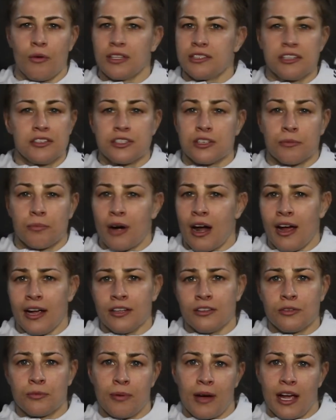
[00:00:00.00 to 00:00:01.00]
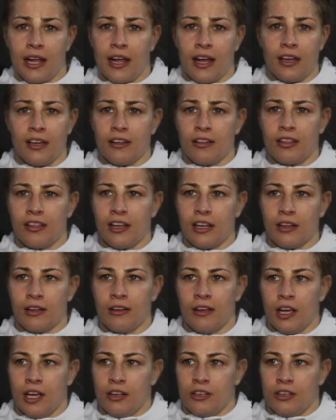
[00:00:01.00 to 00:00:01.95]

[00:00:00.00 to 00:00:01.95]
wasn't surprised by anything,